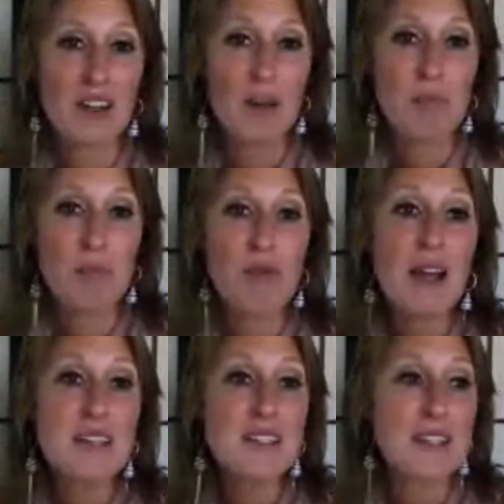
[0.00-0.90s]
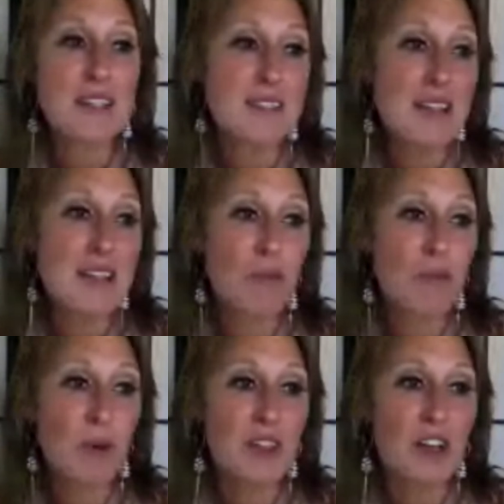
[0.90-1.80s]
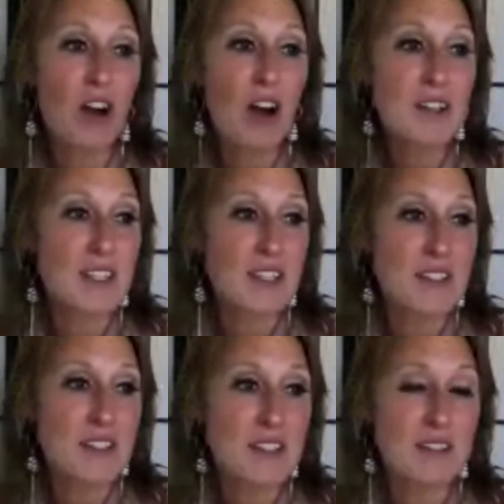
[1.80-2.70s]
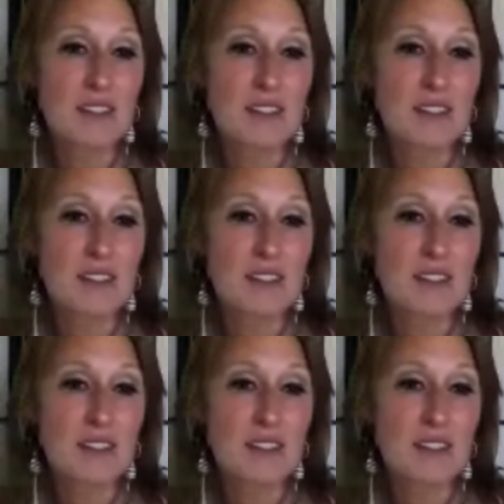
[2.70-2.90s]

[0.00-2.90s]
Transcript: a price instead of what the cost is